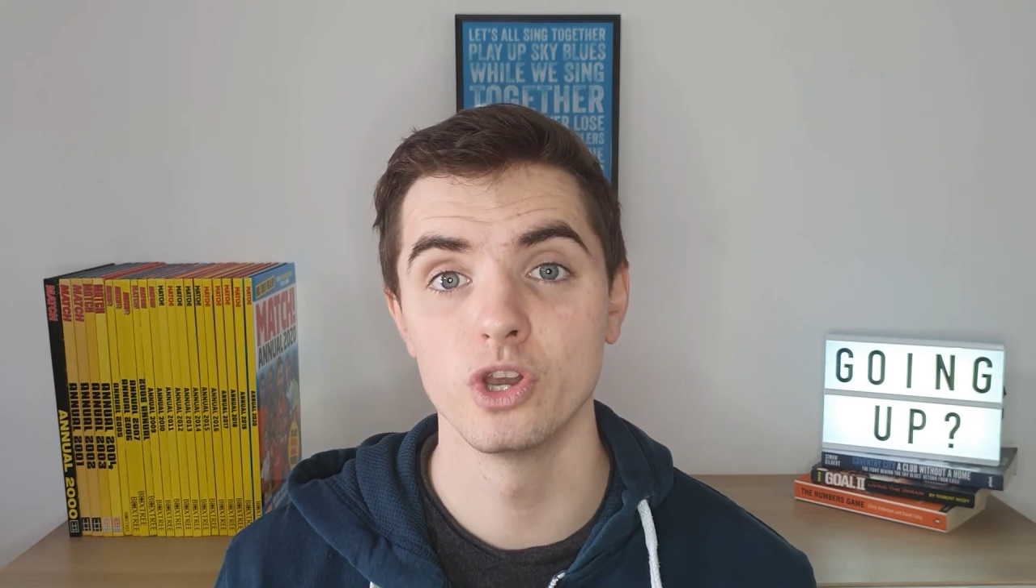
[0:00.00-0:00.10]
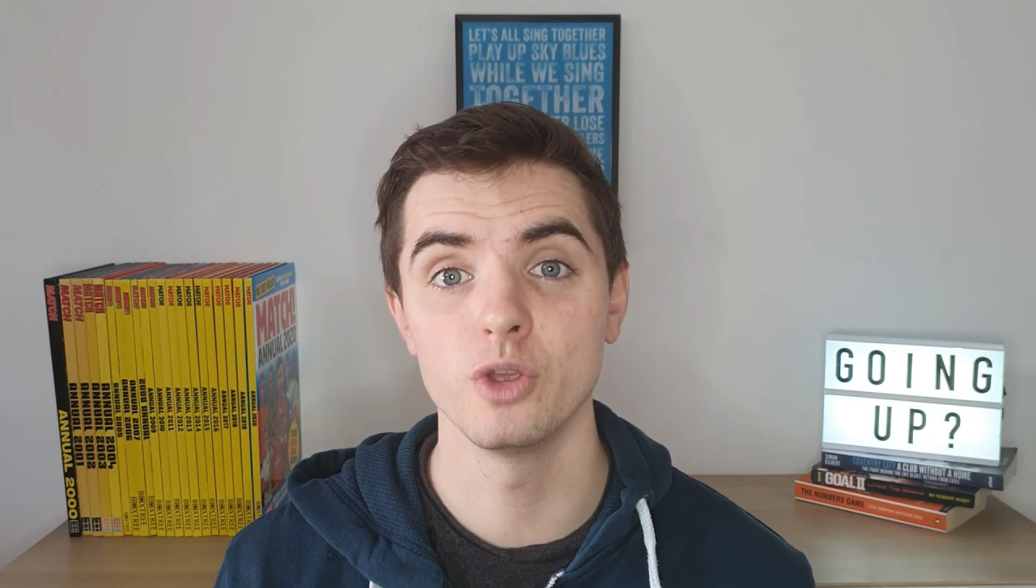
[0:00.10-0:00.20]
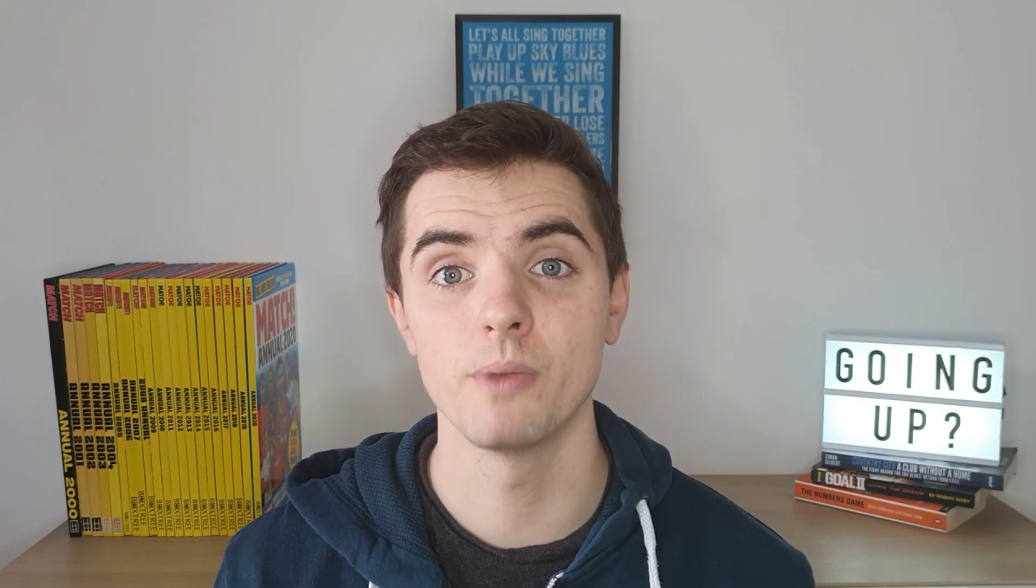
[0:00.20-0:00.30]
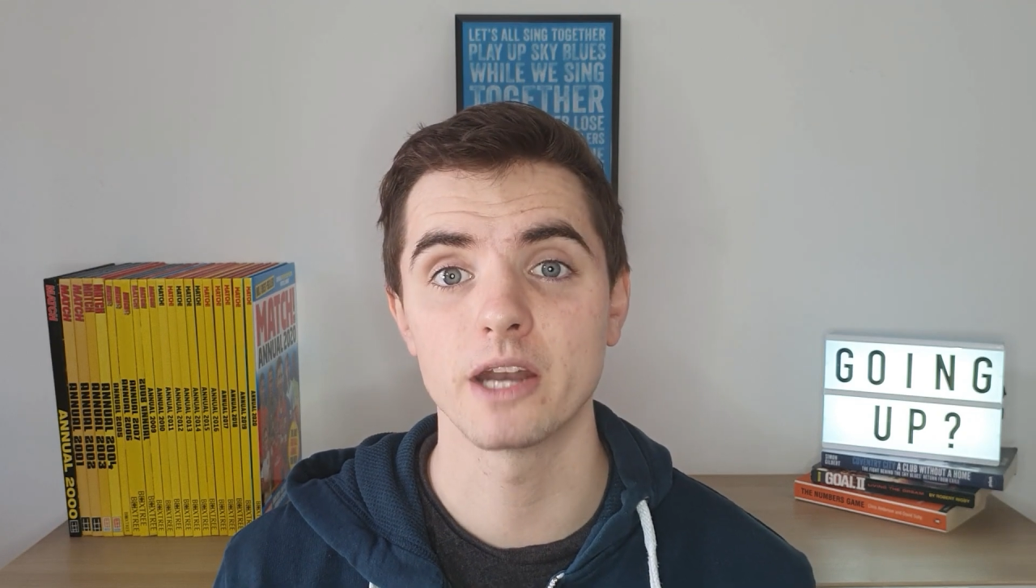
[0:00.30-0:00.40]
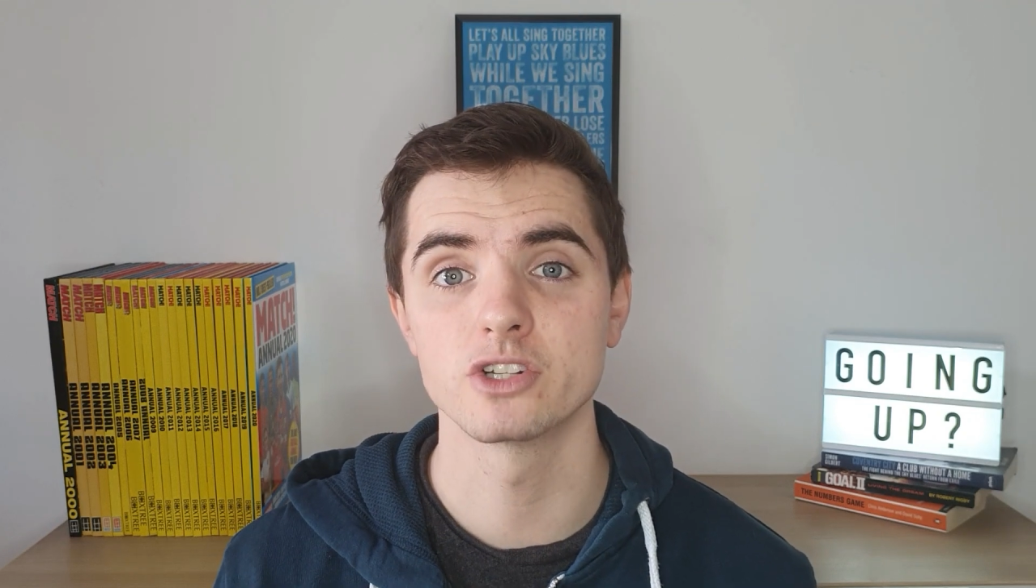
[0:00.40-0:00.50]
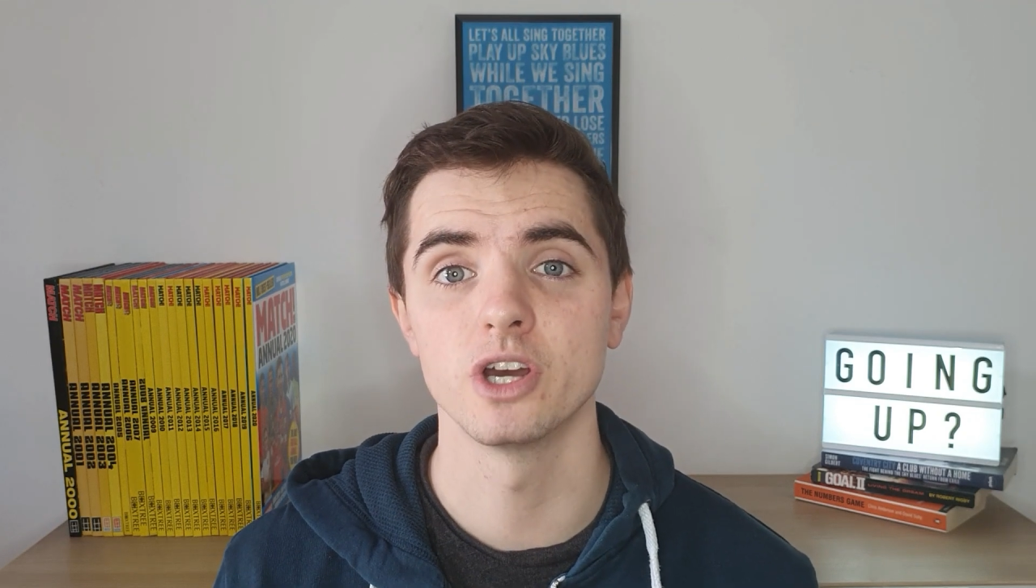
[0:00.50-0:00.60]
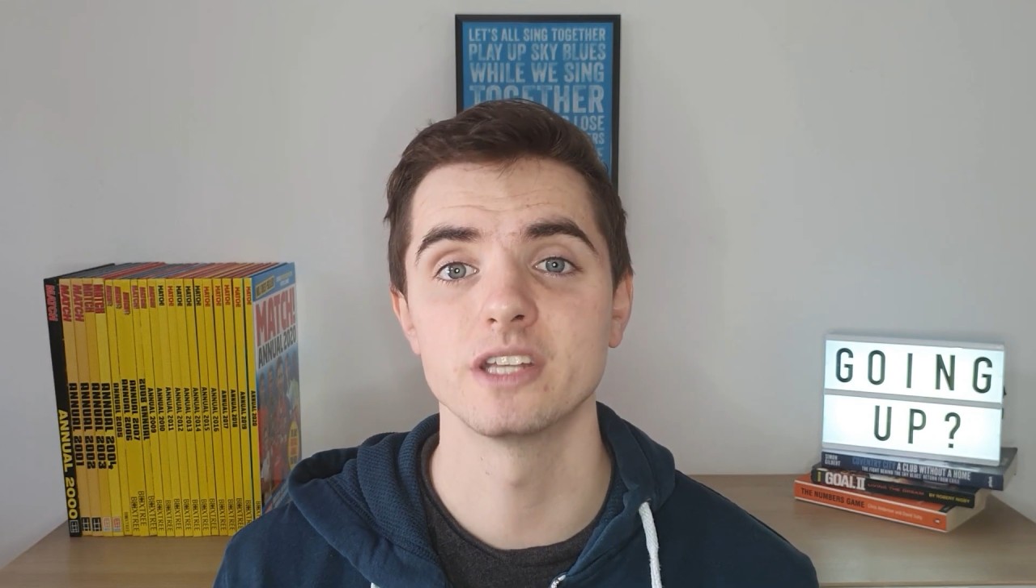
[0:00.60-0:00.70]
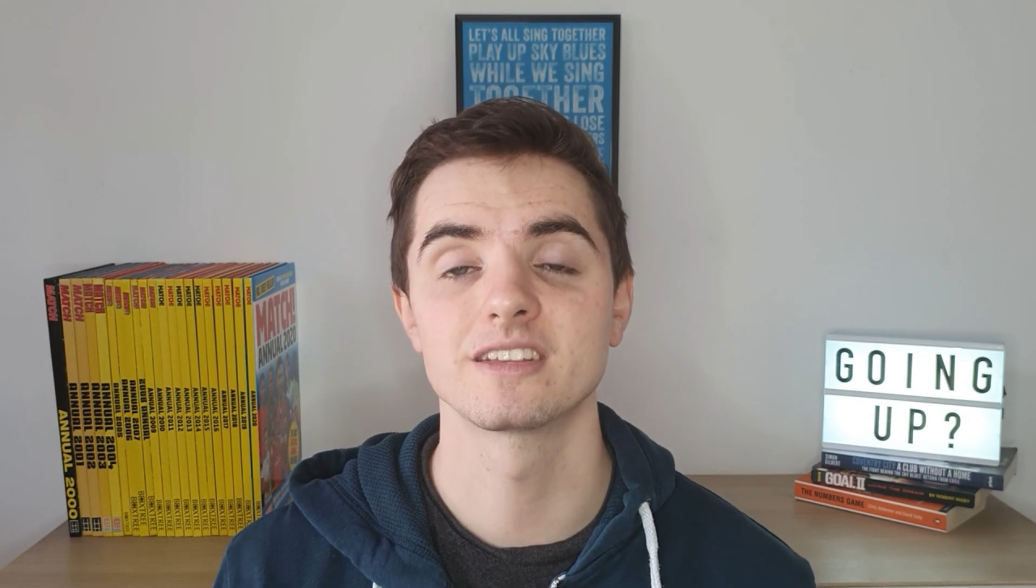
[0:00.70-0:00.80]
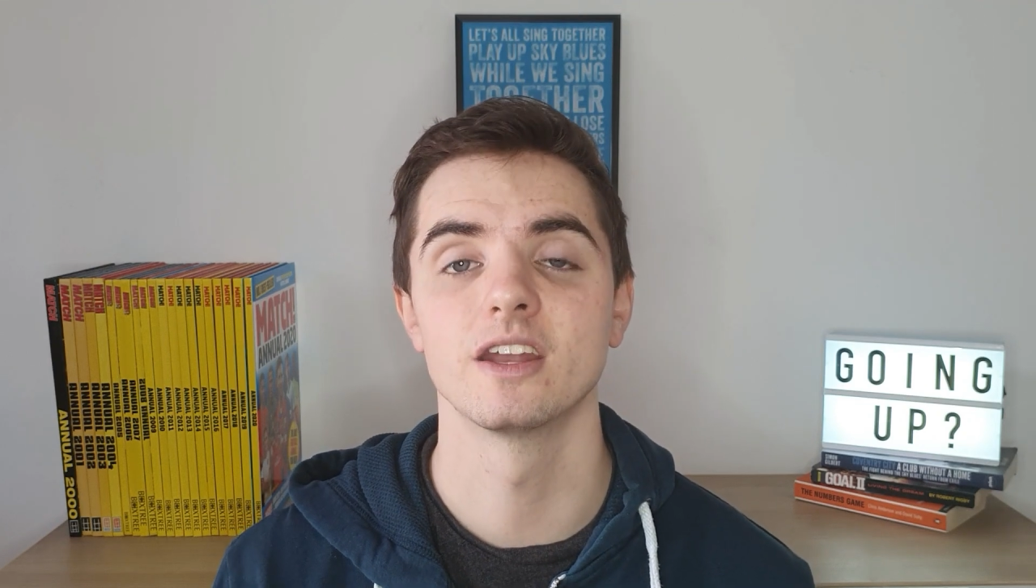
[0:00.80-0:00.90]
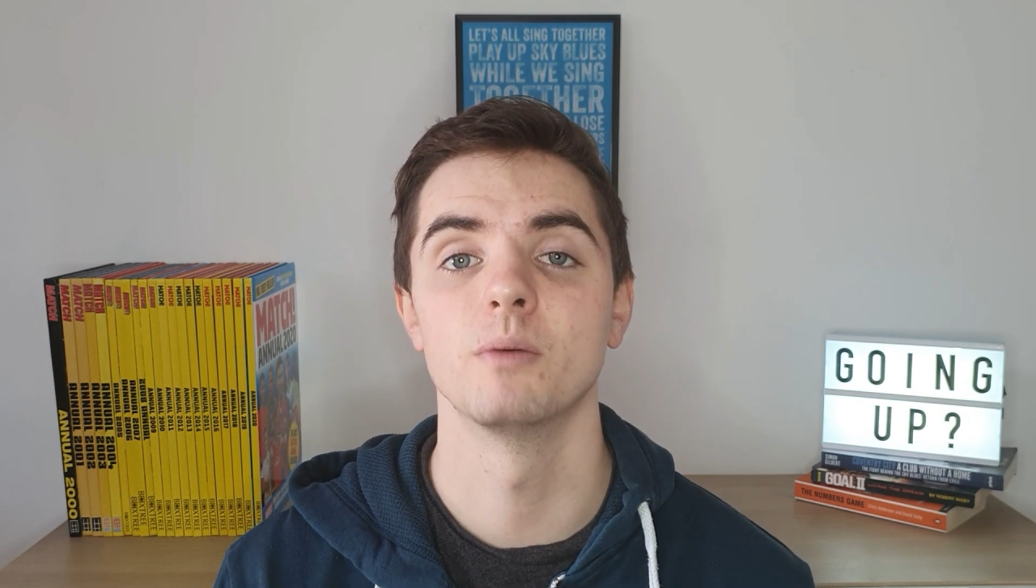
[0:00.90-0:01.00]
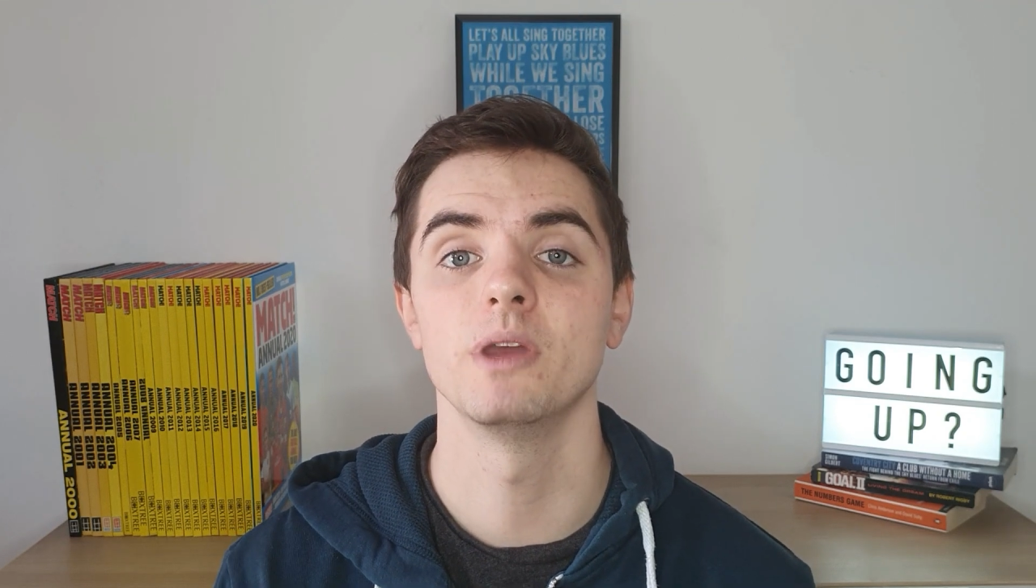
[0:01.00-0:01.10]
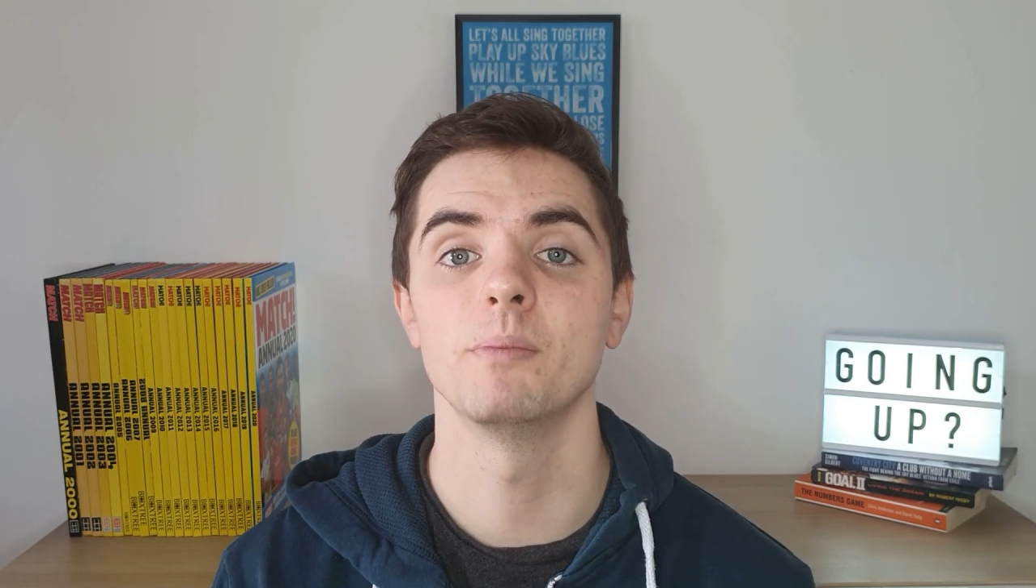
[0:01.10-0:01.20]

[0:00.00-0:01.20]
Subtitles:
new manager is going to be,